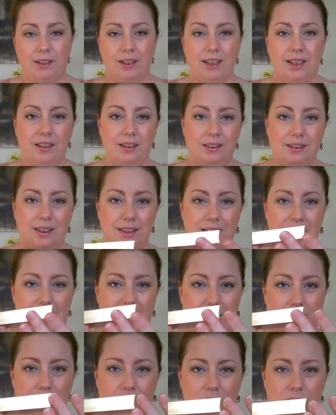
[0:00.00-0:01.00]
gilded
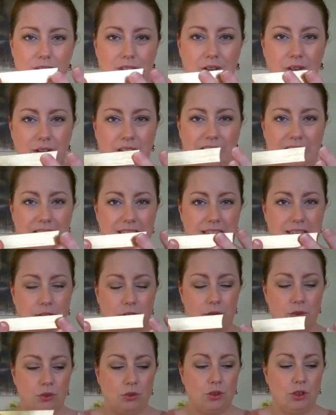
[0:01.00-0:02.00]
edges are easier
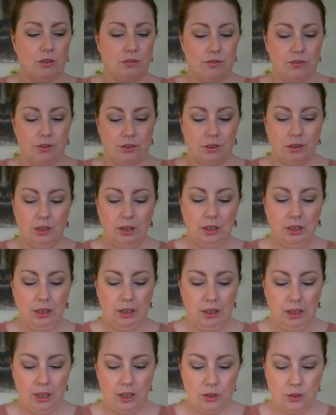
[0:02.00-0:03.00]
to shuffle.
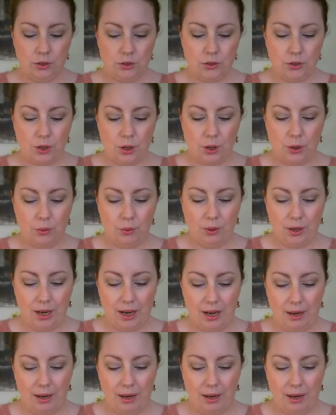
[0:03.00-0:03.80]
So